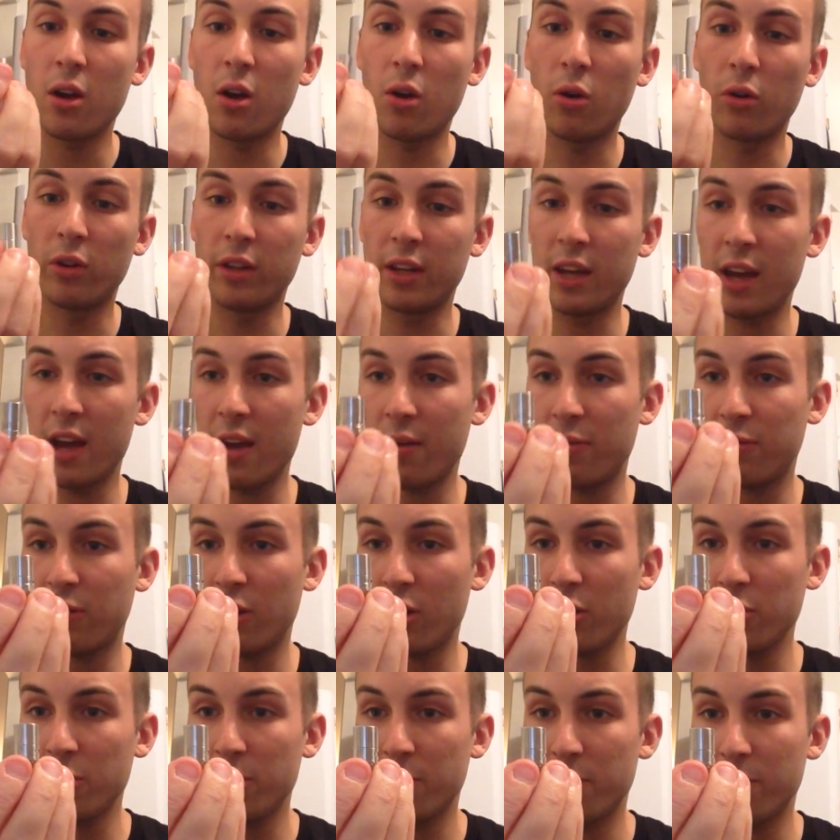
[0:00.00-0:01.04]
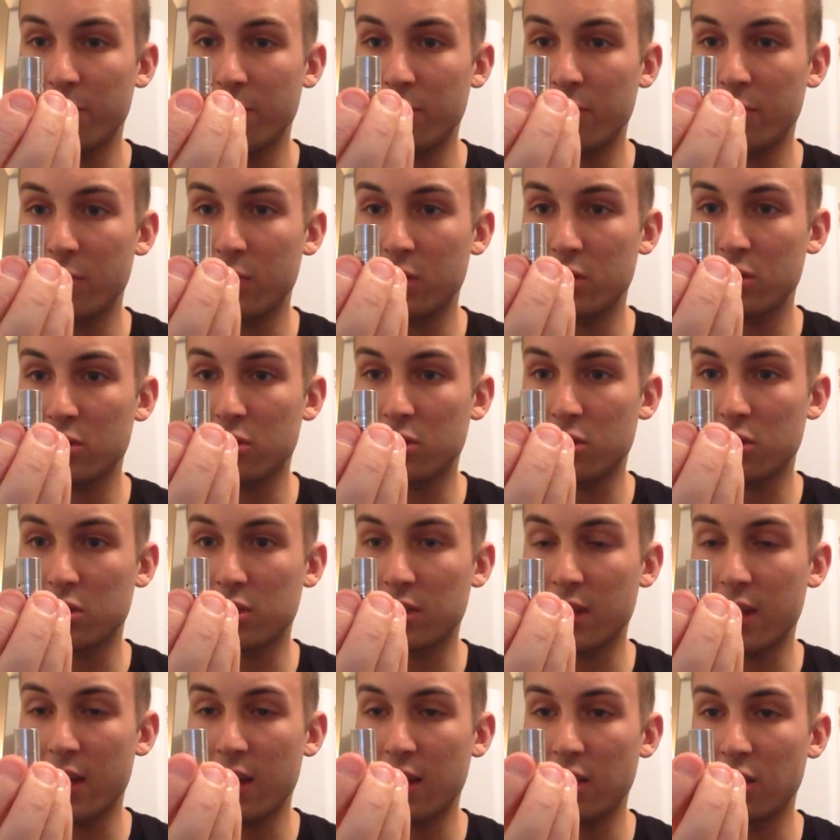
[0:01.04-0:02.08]
on the airflow. It's
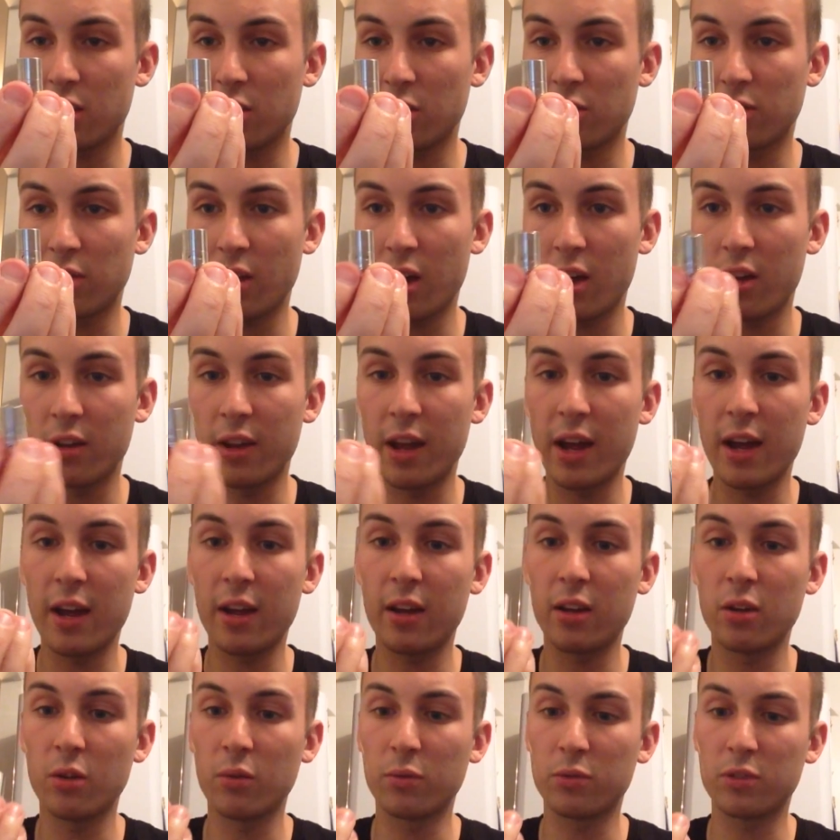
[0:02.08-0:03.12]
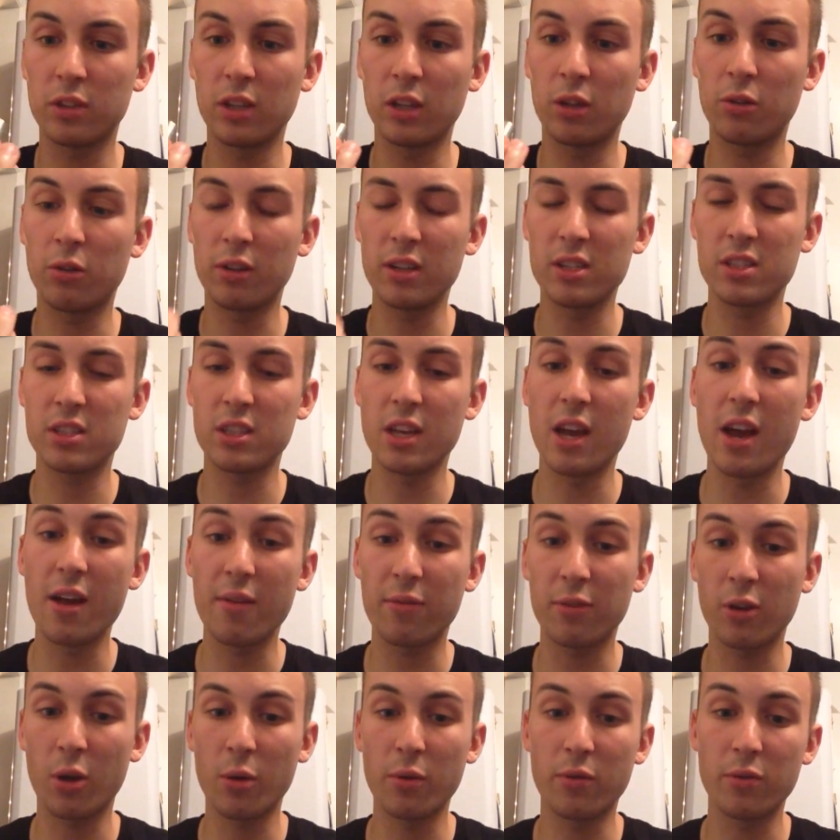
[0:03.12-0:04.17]
just there, you can turn that and obviously increase the
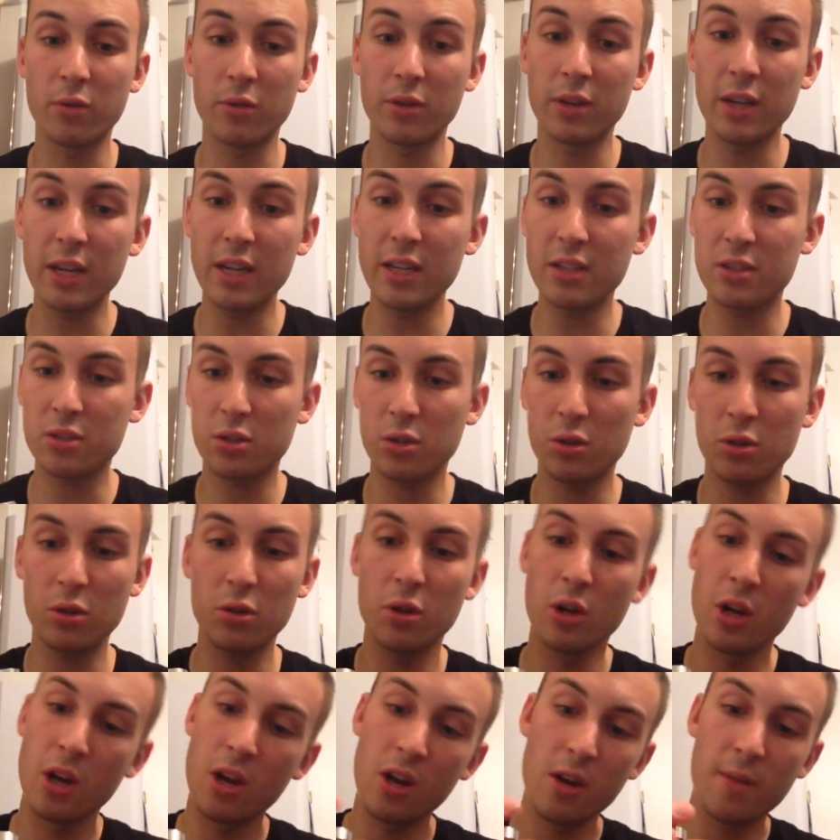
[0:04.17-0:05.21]
airflow if you need to.